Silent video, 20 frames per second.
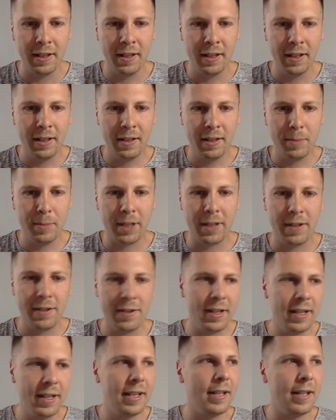Because you're
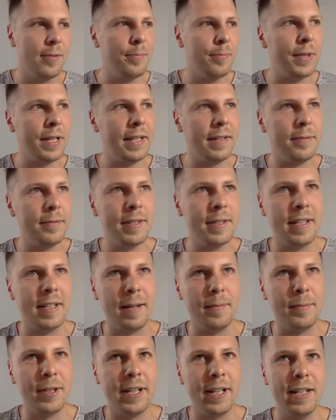going to compete with them.
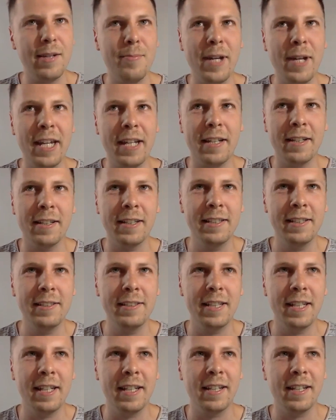You're going to make a
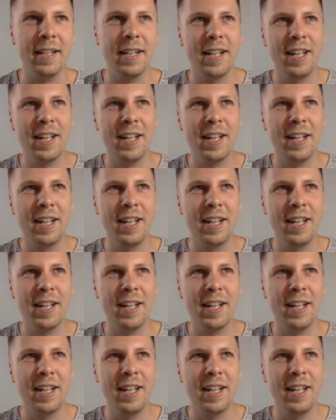listing,